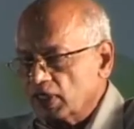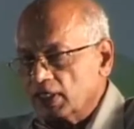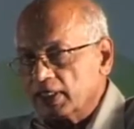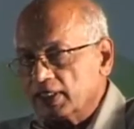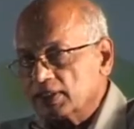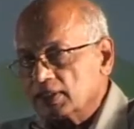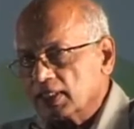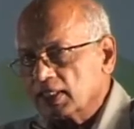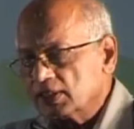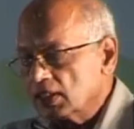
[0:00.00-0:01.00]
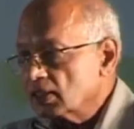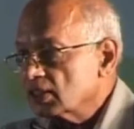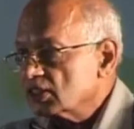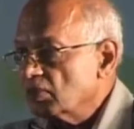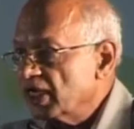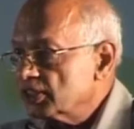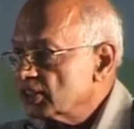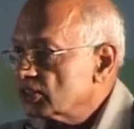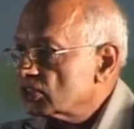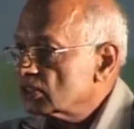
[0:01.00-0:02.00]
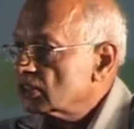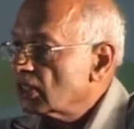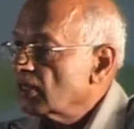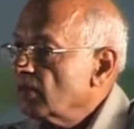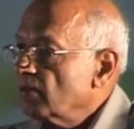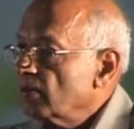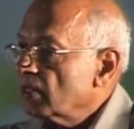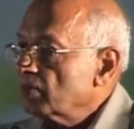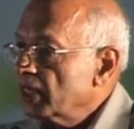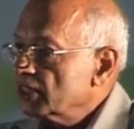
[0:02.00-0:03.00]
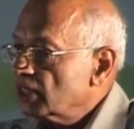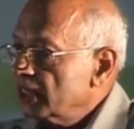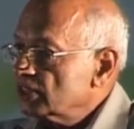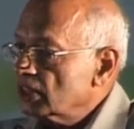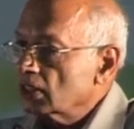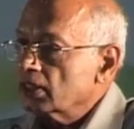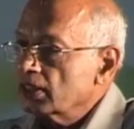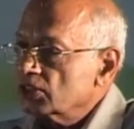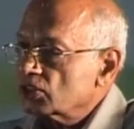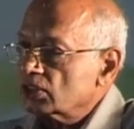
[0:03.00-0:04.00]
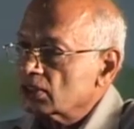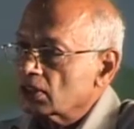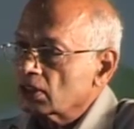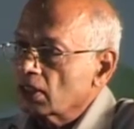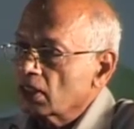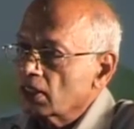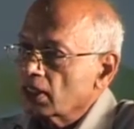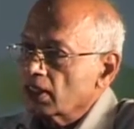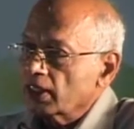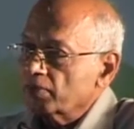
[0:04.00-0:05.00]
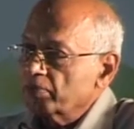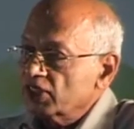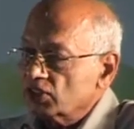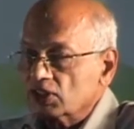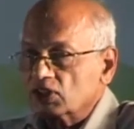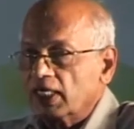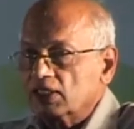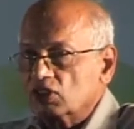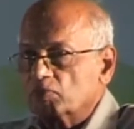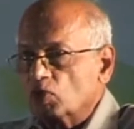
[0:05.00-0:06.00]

a little semantics, my title is a basic science